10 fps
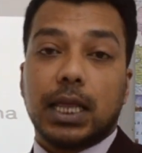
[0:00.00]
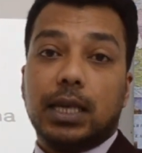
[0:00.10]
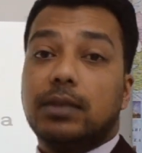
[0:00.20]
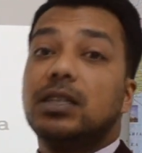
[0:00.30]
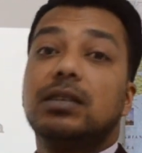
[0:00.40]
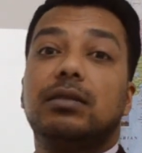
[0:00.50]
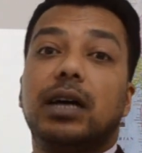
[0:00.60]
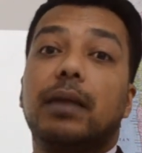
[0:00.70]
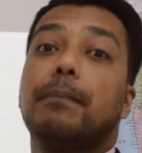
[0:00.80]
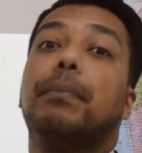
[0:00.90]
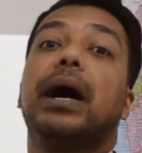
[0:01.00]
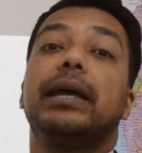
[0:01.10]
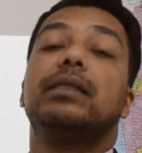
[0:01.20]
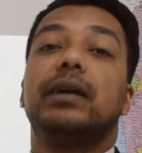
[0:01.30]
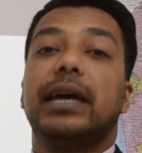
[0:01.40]
This is done
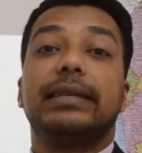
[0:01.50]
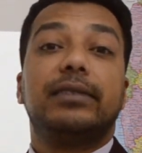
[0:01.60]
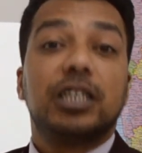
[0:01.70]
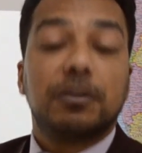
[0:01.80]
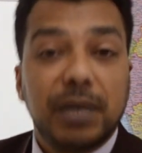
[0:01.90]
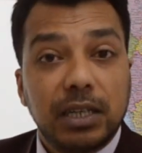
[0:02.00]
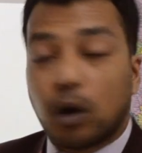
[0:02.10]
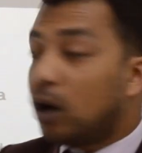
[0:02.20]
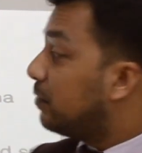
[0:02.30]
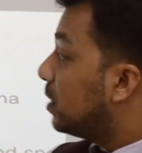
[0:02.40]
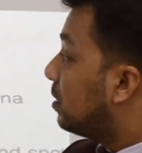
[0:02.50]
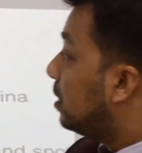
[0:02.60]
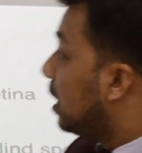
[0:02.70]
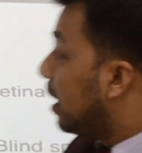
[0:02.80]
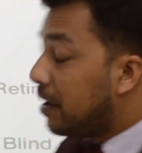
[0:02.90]
by the adjustment of the
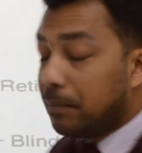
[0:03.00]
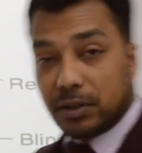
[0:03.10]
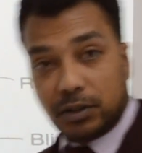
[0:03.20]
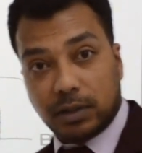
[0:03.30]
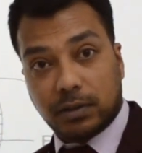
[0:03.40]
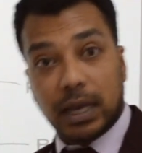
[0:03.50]
ciliary muscles.